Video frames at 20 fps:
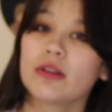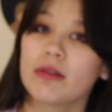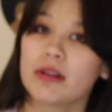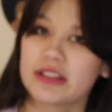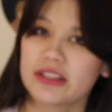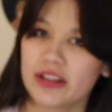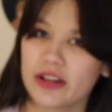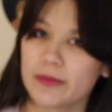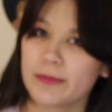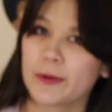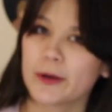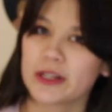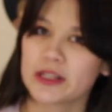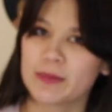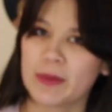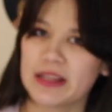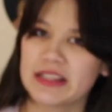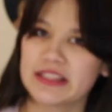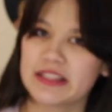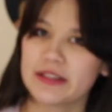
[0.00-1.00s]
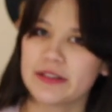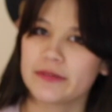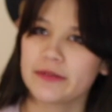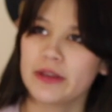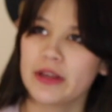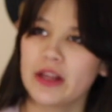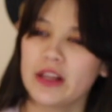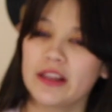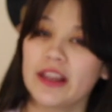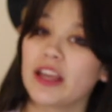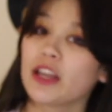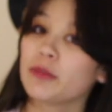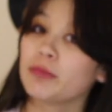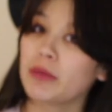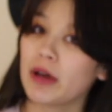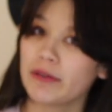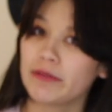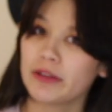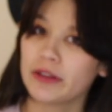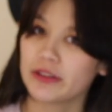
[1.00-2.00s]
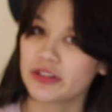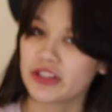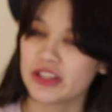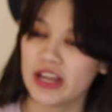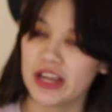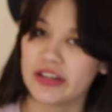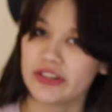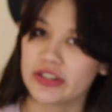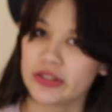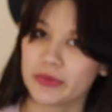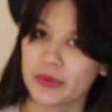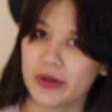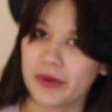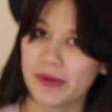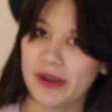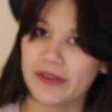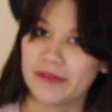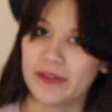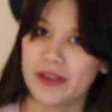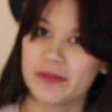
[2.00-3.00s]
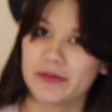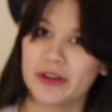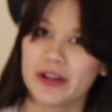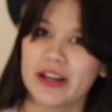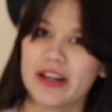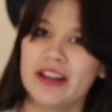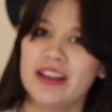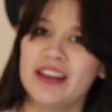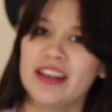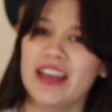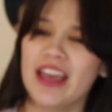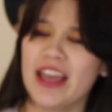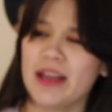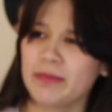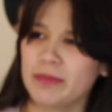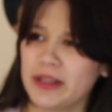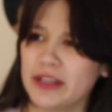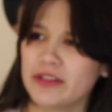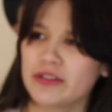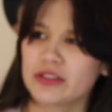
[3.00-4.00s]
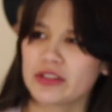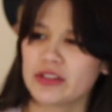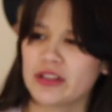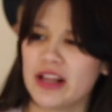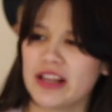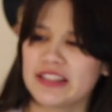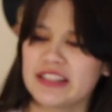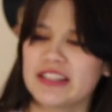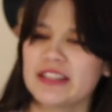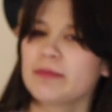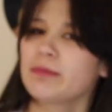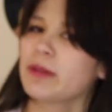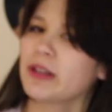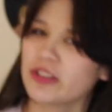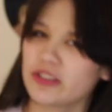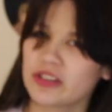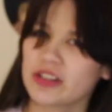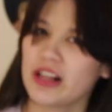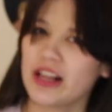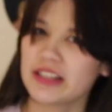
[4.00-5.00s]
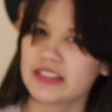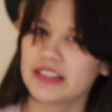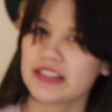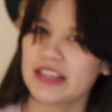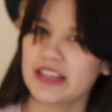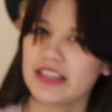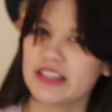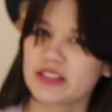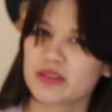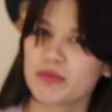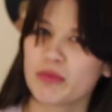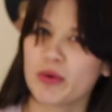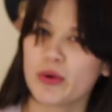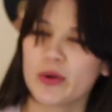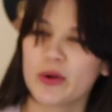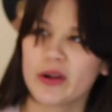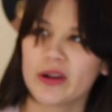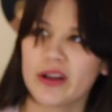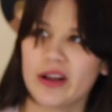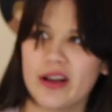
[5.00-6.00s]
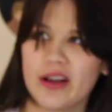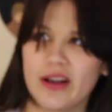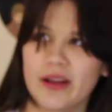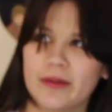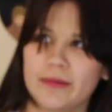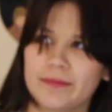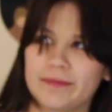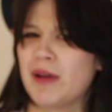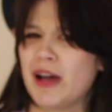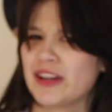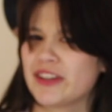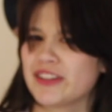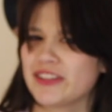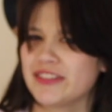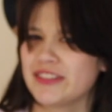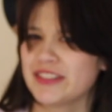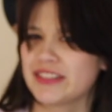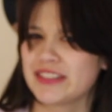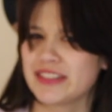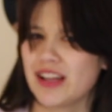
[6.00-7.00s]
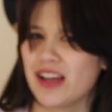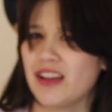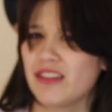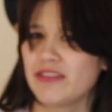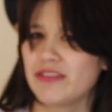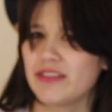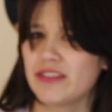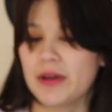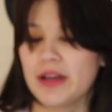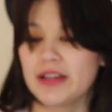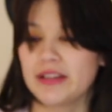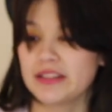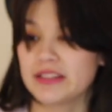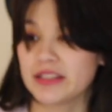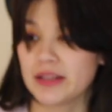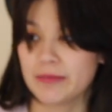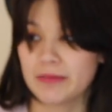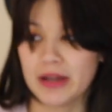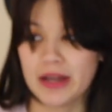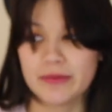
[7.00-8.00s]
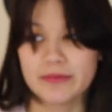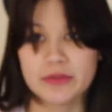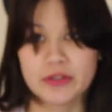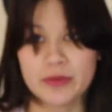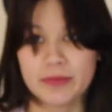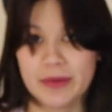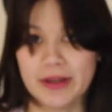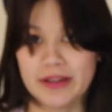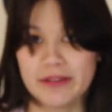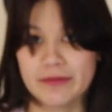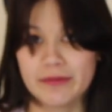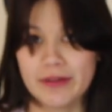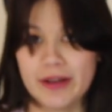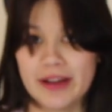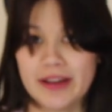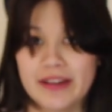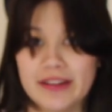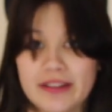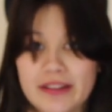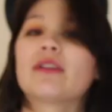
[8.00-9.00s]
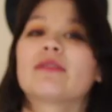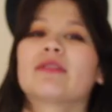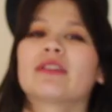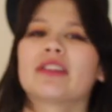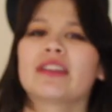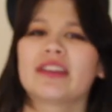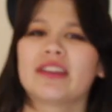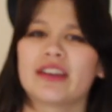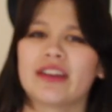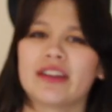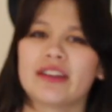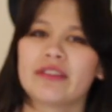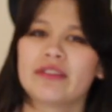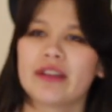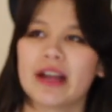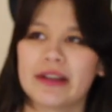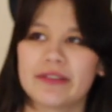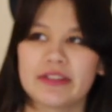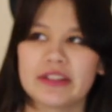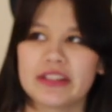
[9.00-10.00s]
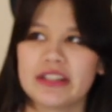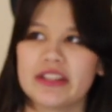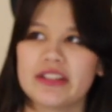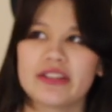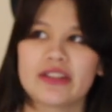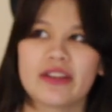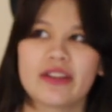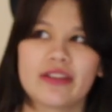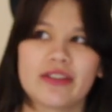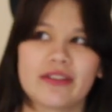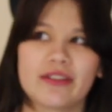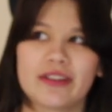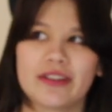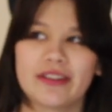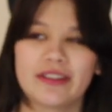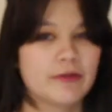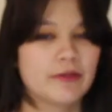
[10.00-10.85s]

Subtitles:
the ones that are more expensive, Buffalo Exchange is one of my favorite, and Plato's Closet. Plato's Closet is more modern stuff, but sometimes you might find a really good graphic t-shirt or